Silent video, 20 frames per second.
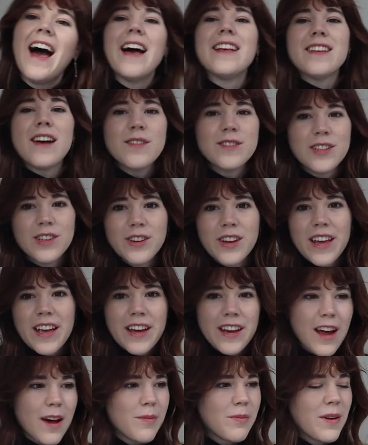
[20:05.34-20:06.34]
As I was looking
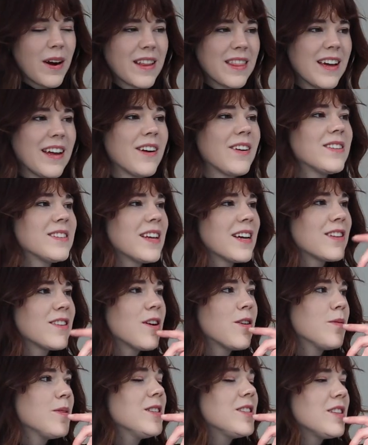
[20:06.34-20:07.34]
it up right then, I was like,
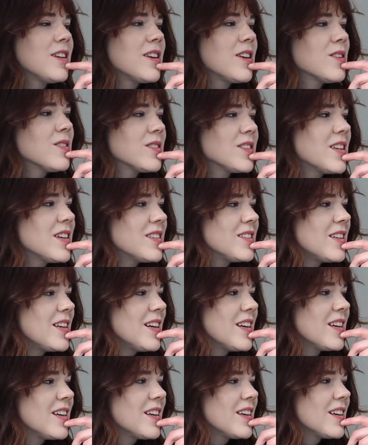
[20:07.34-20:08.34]
no, it means to use, doesn't
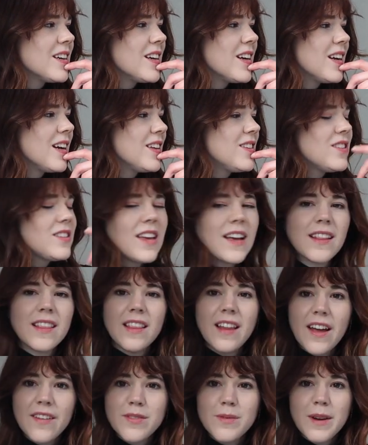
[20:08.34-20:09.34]
it? It just like
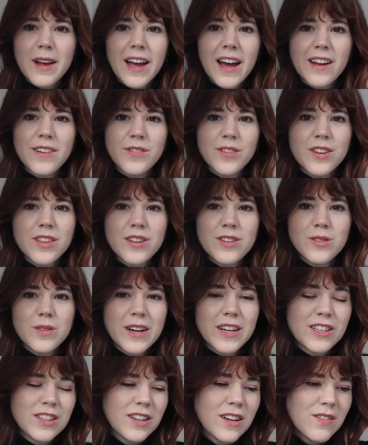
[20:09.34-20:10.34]
left my head for the
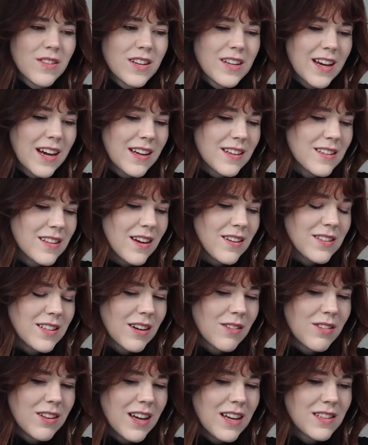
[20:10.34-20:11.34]
duration of the test. I was
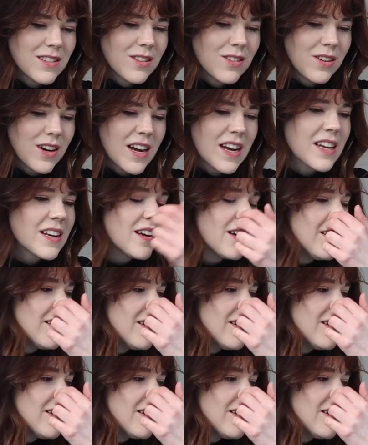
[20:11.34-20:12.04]
like, well, that's great.